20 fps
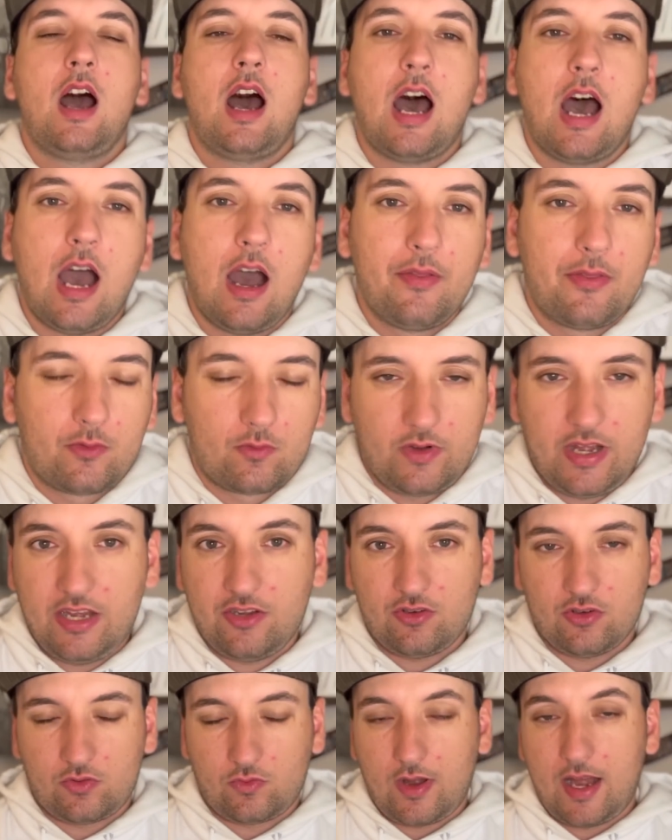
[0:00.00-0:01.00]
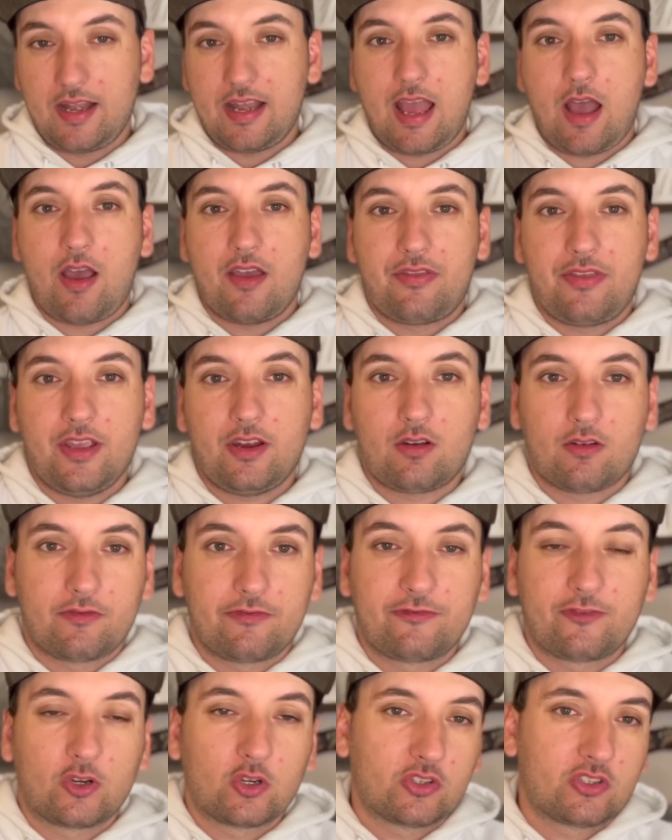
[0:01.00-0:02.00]
The Rangers right now, I think, are
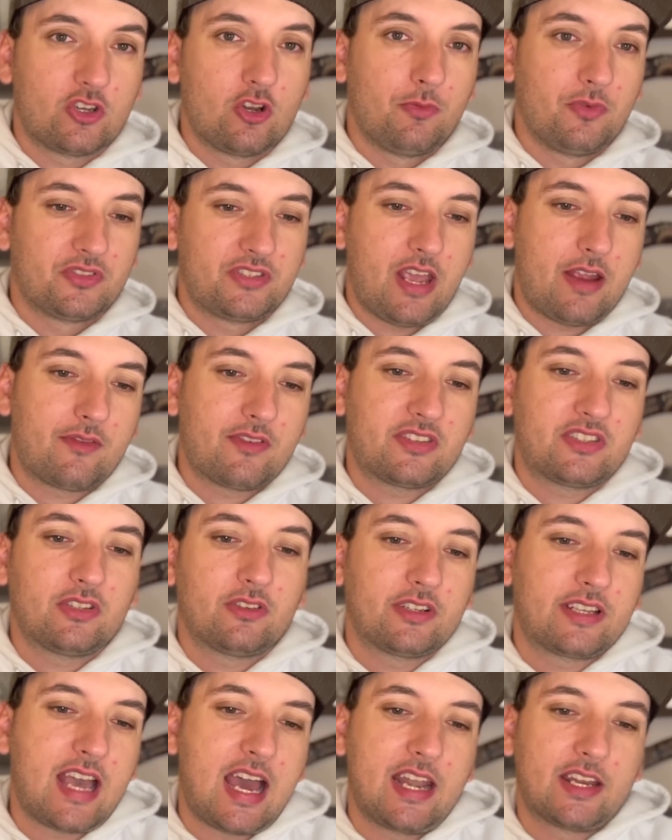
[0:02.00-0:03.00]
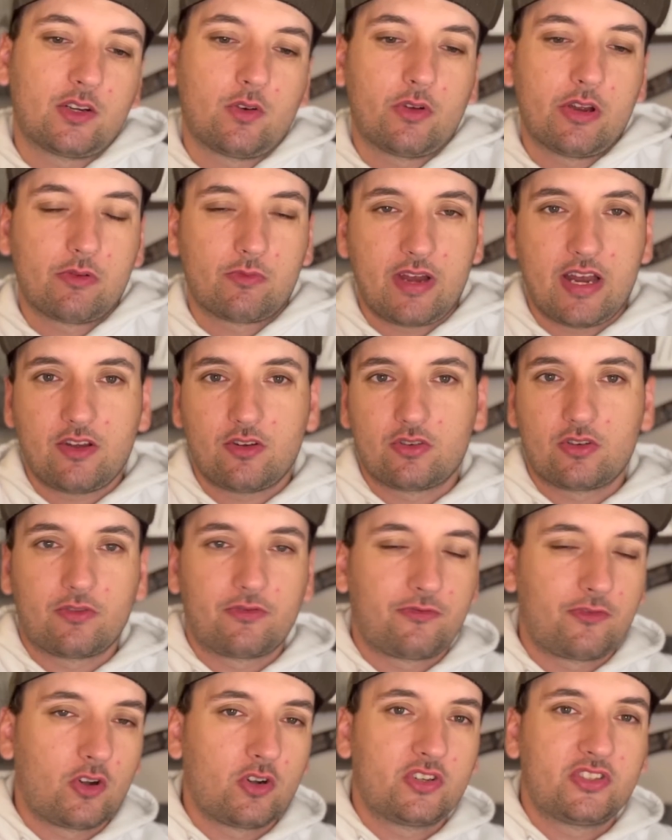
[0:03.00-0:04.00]
first in almost every single category. Rangers are
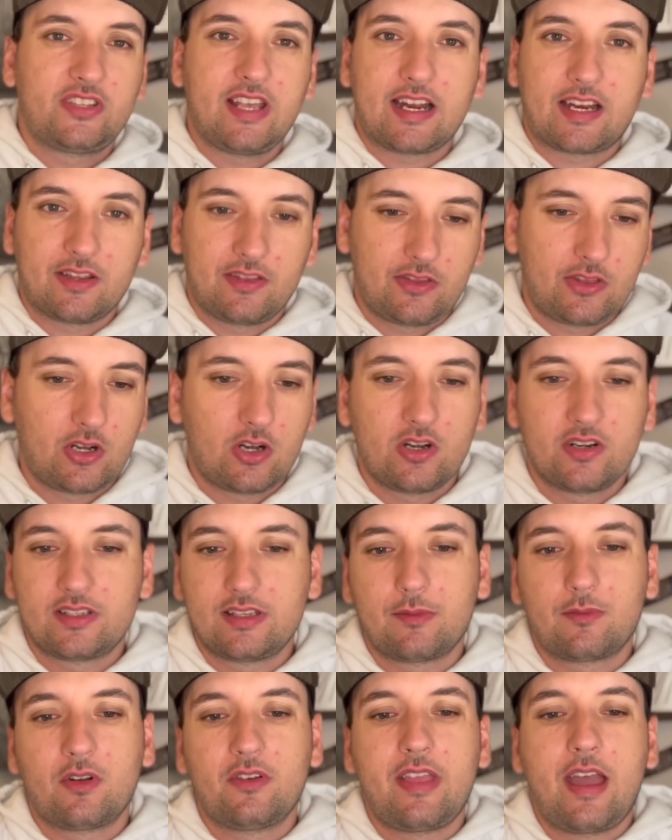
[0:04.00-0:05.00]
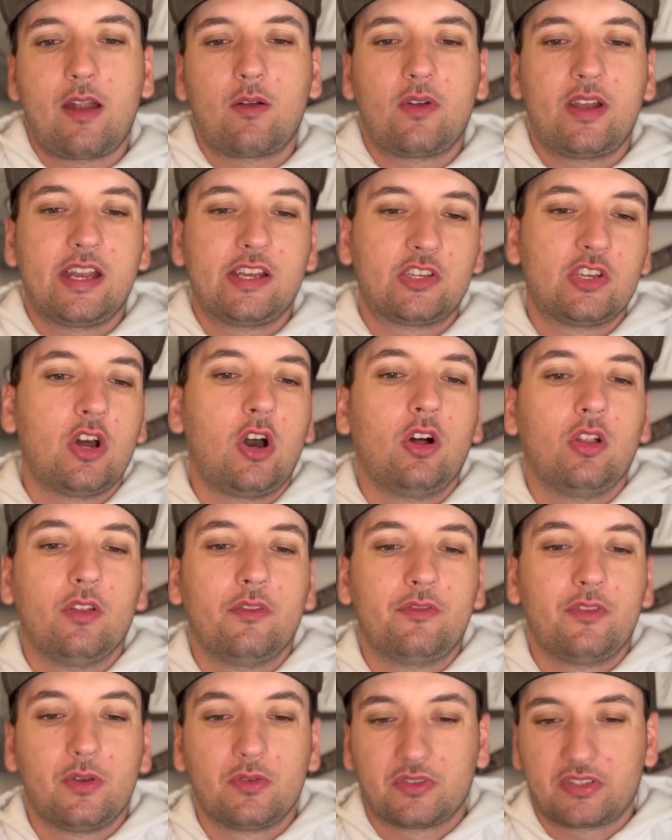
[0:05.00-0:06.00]
first, second, third, somewhere in that range in all
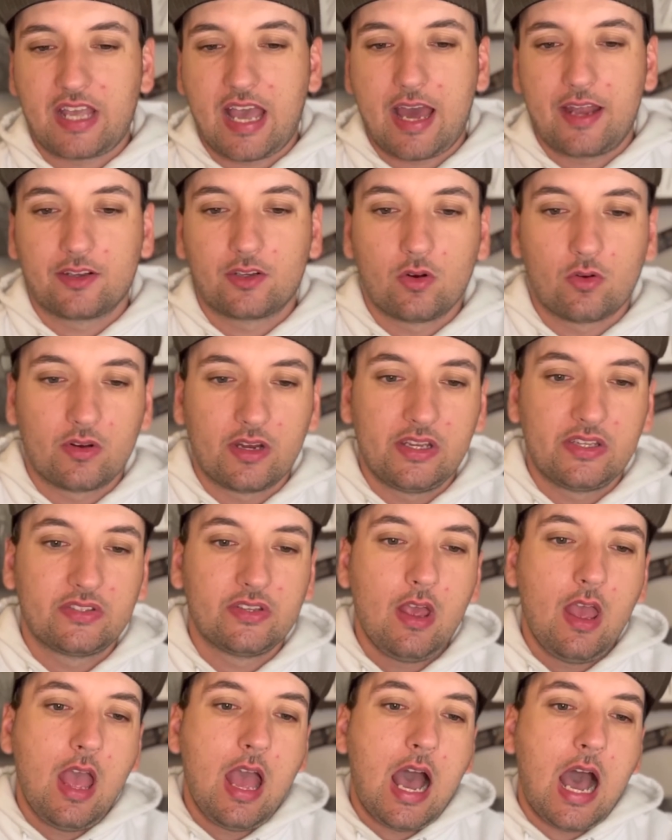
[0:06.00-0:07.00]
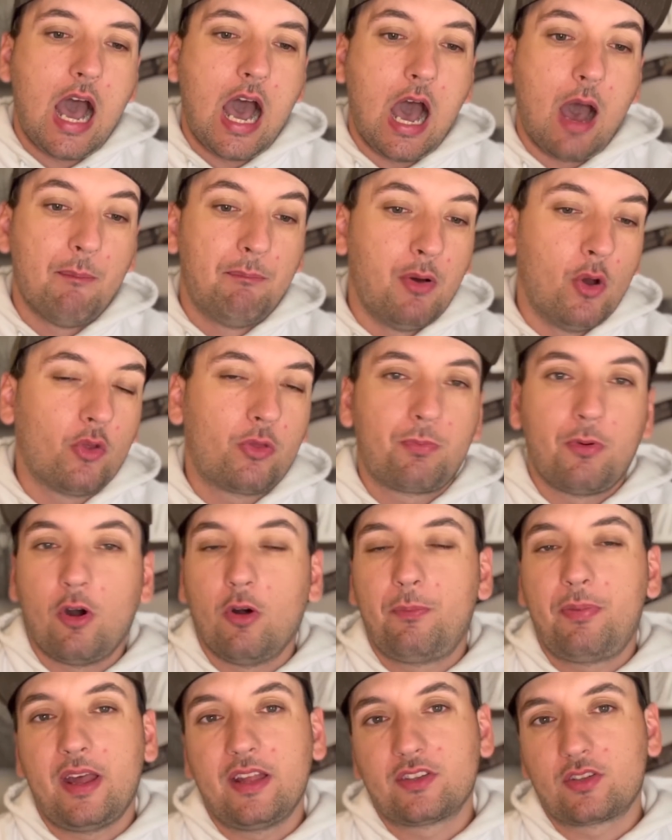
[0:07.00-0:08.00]
of those categories. Both
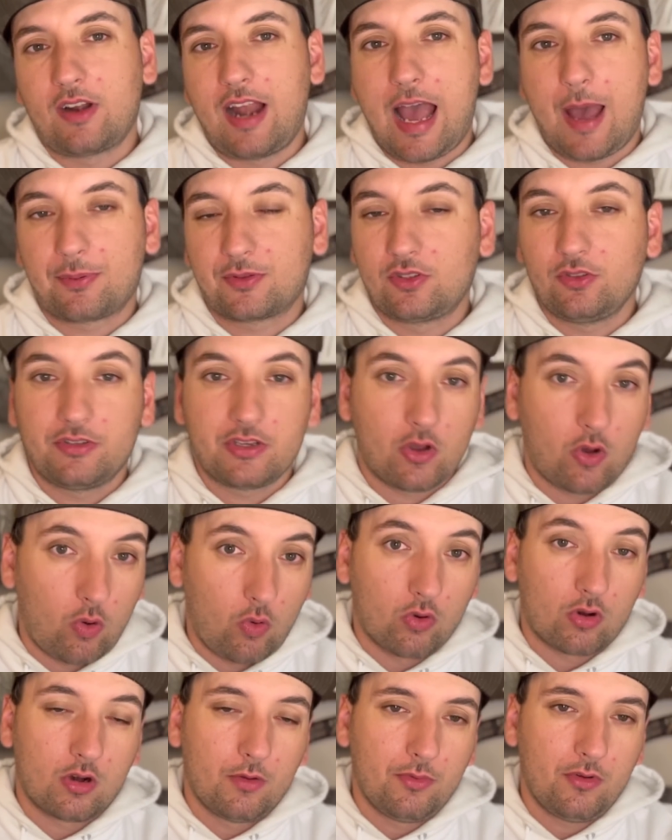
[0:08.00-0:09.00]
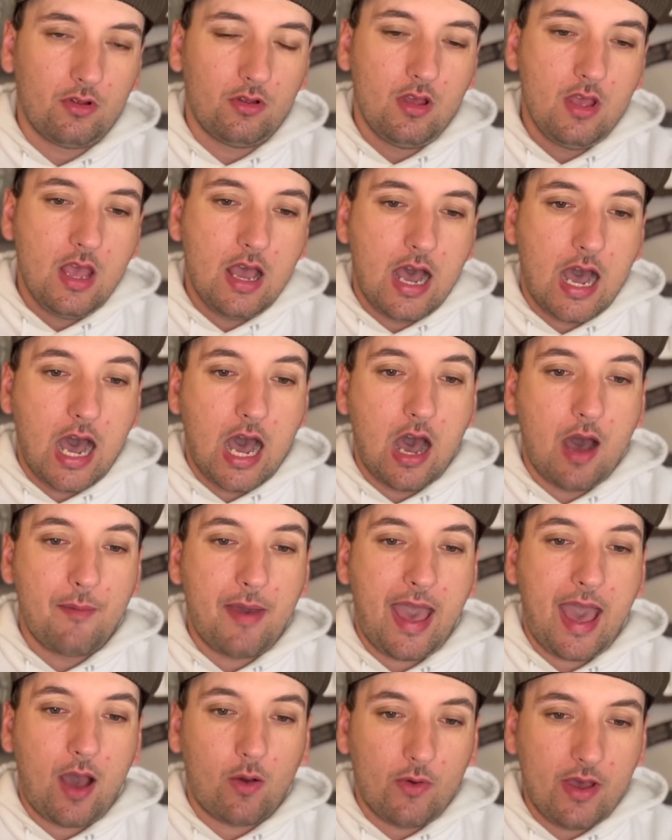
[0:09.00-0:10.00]
bullpens are absolutely horrible.
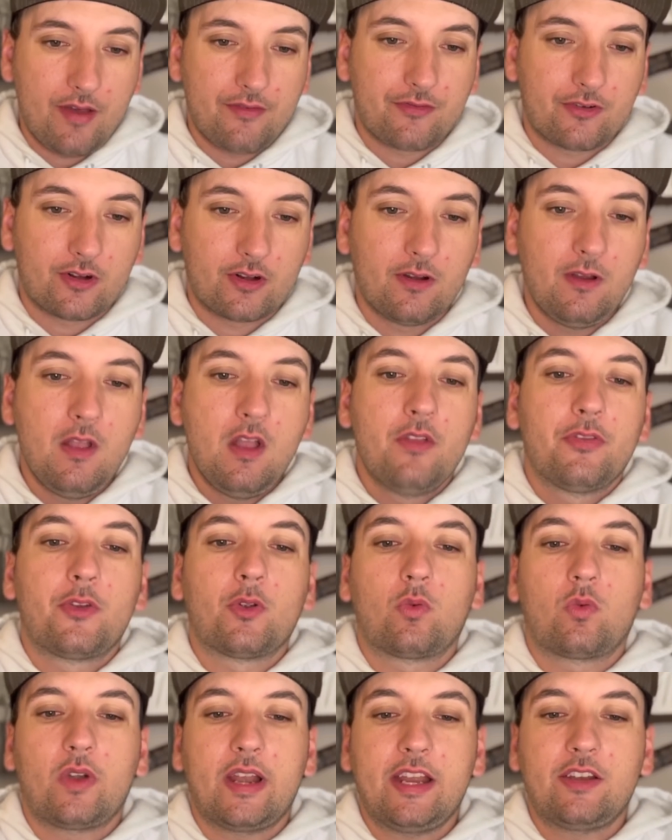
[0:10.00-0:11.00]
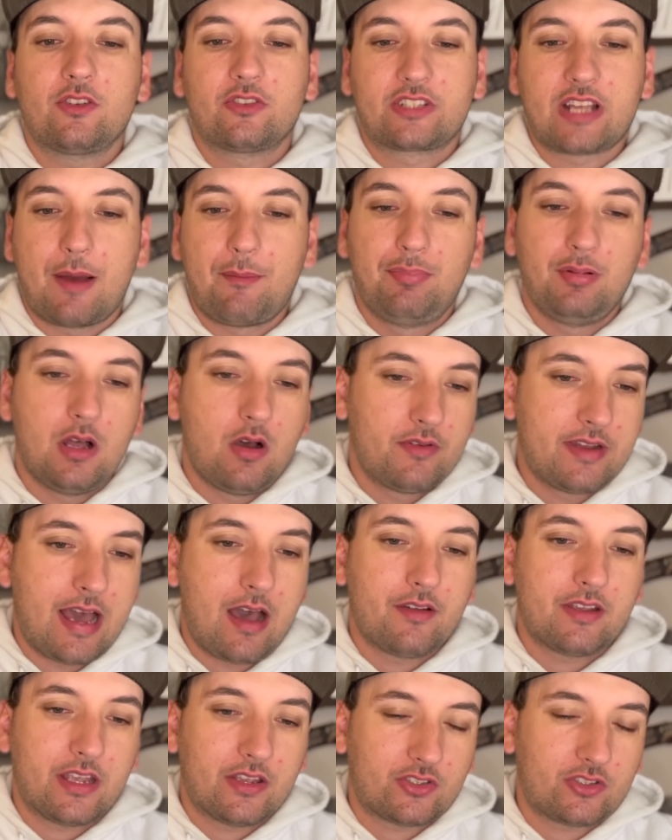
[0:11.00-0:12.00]
However, the Rangers got blown
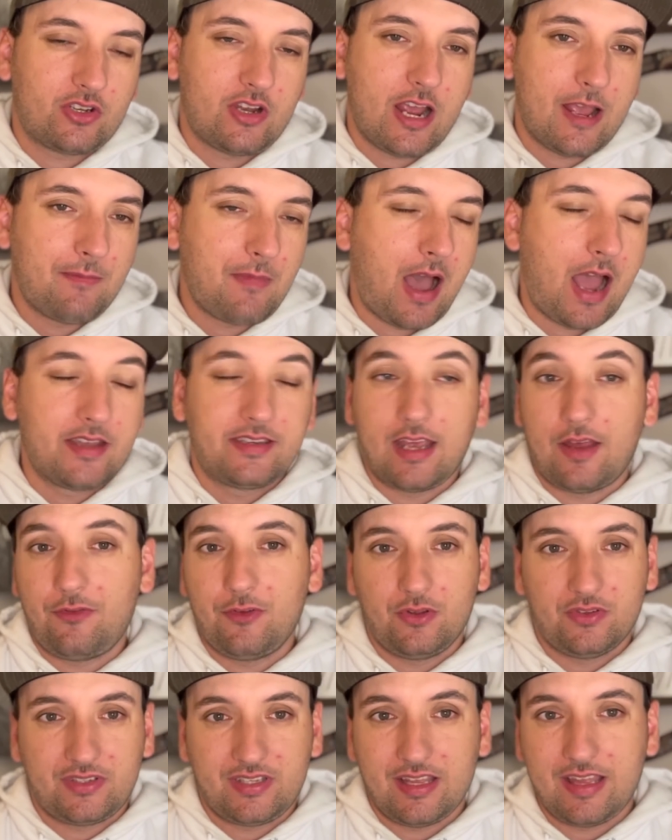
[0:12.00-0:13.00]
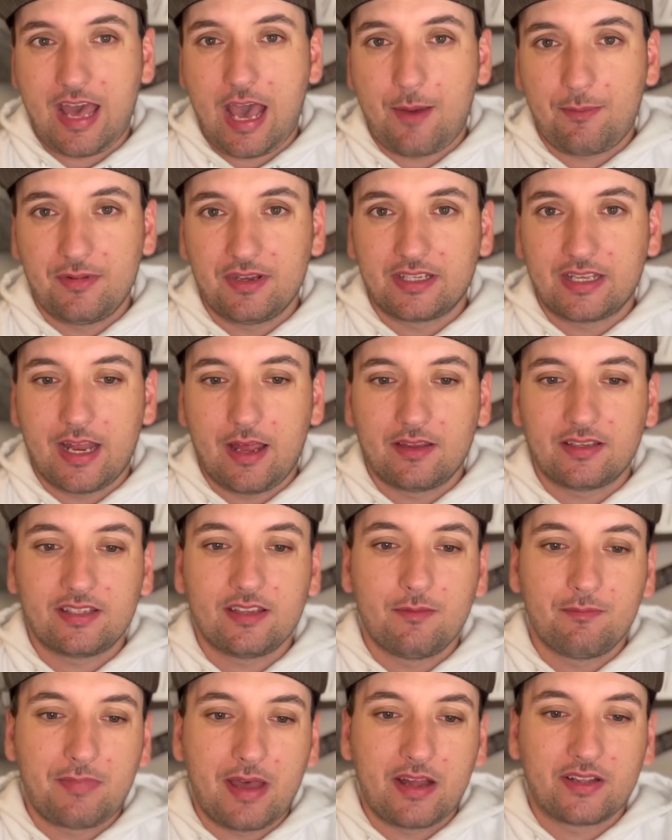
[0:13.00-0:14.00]
out yesterday. I definitely don't see that happening again. I see
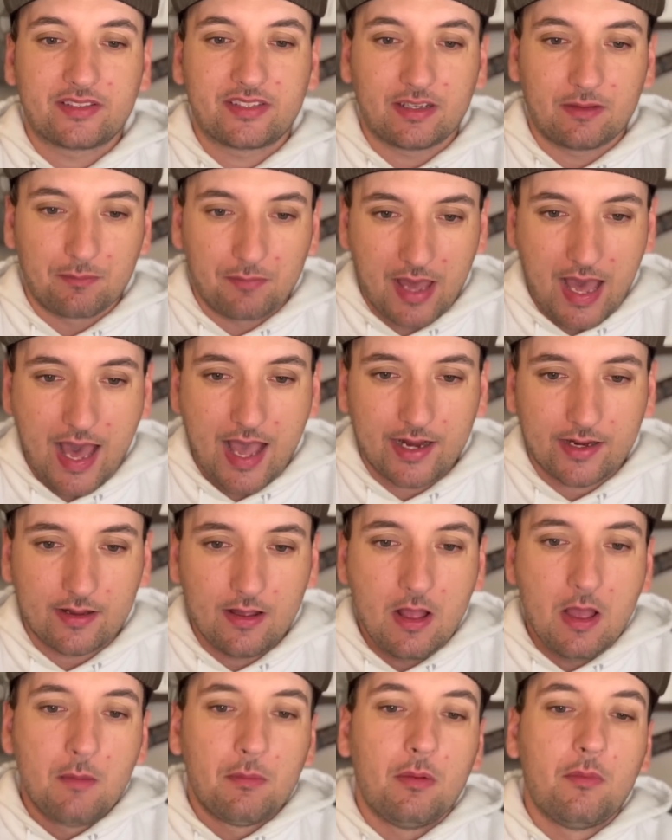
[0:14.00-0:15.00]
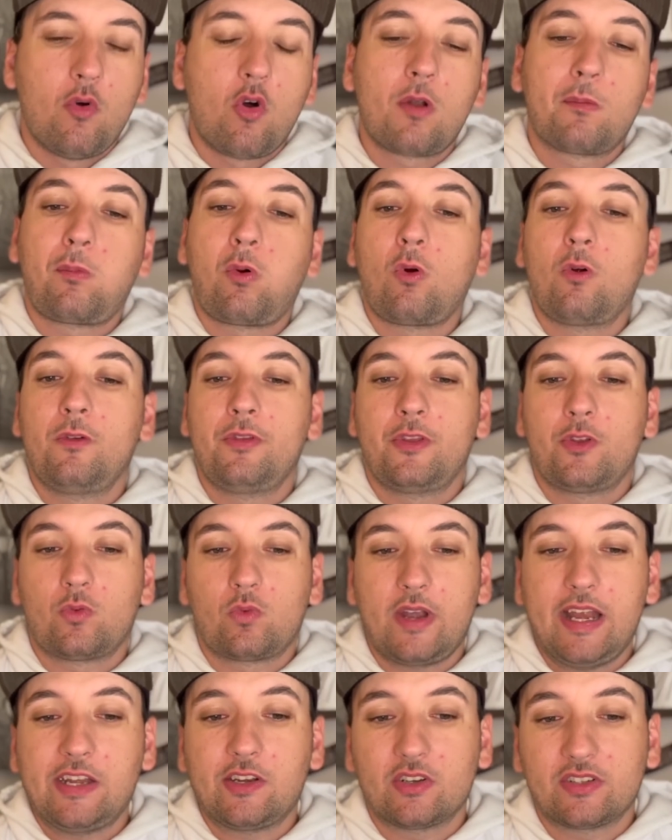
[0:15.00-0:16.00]
them bouncing back. But more important, the
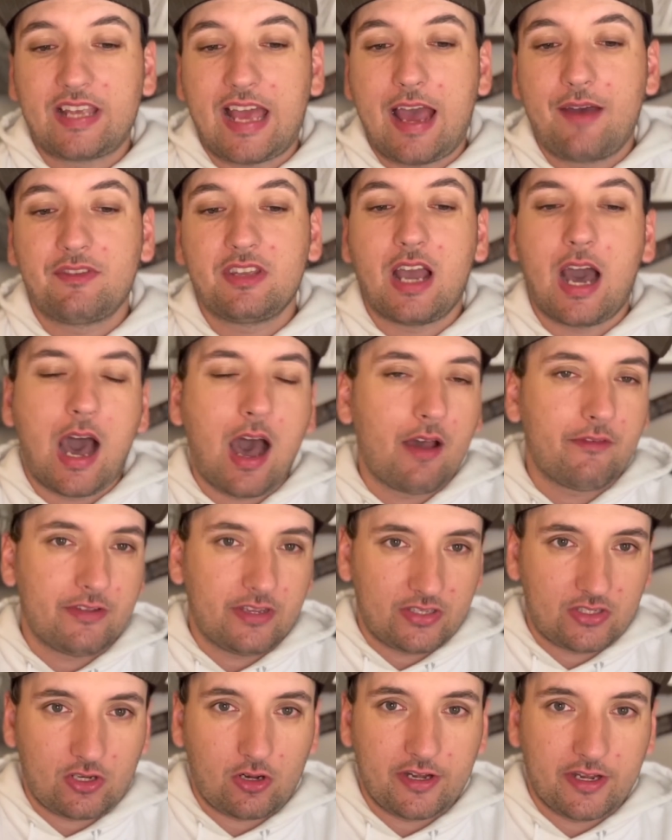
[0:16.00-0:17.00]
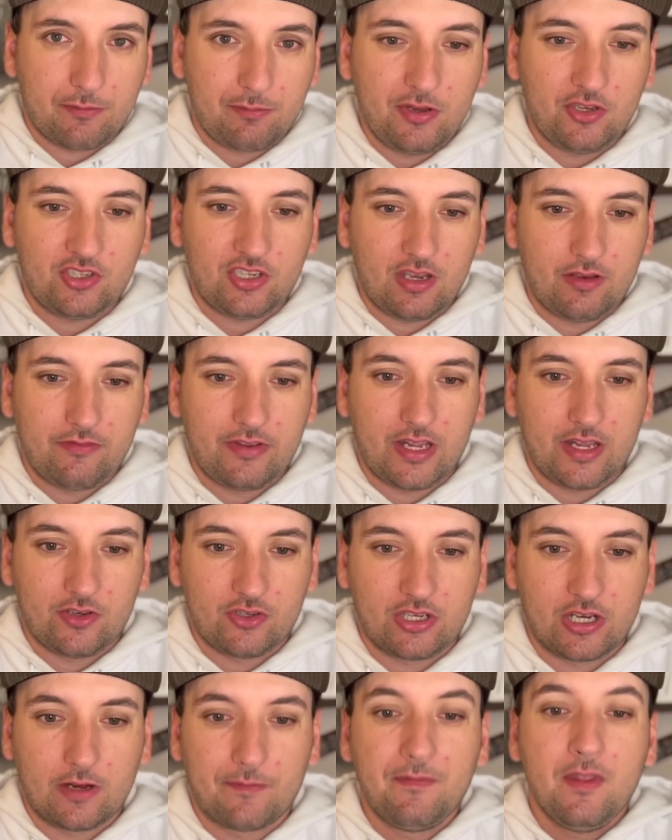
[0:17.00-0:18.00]
Rangers have the obvious starting pitching
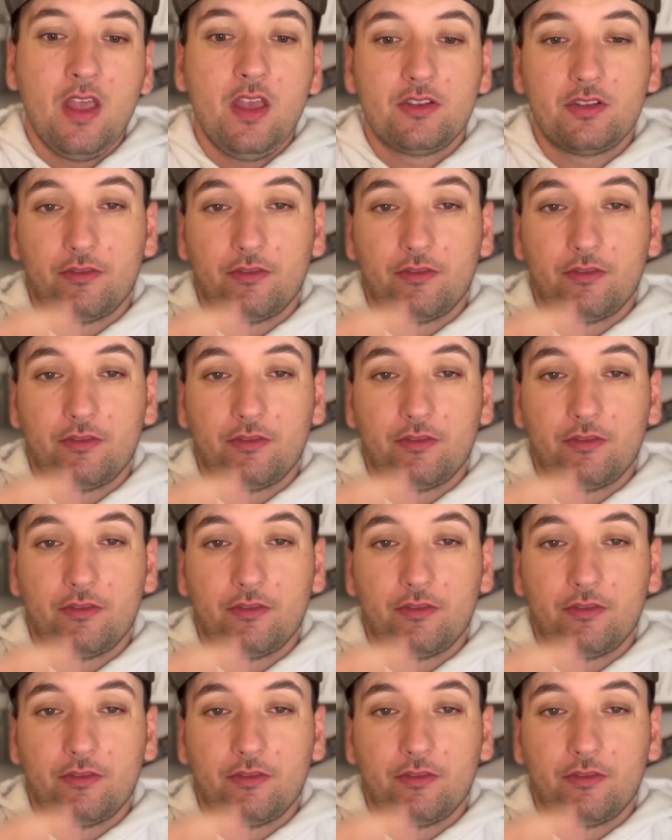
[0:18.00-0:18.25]
advantage here.